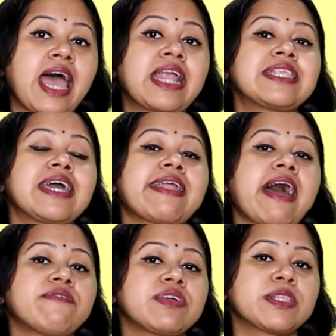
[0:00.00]
and they are
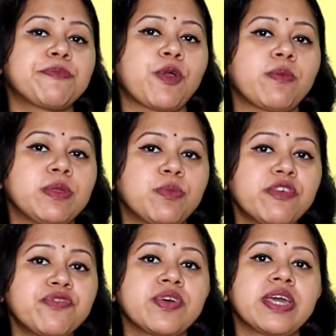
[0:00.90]
having the
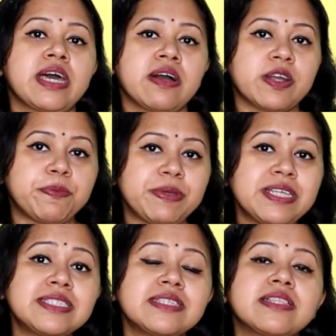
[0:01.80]
problem of
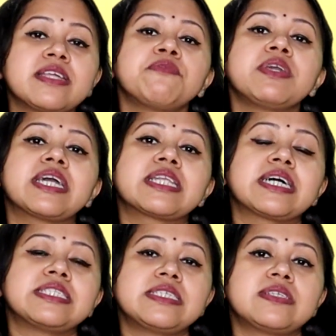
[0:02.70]
herpes, then we
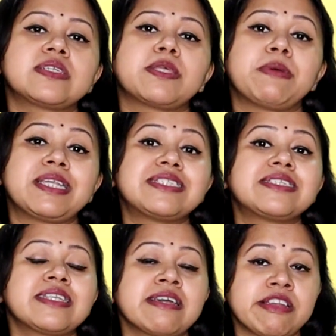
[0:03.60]
can consider the
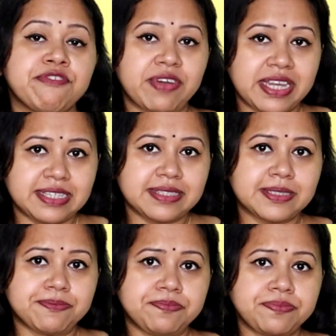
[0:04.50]
medicine
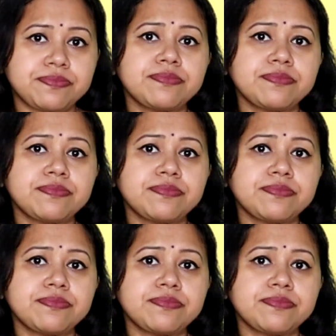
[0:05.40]
Graphites.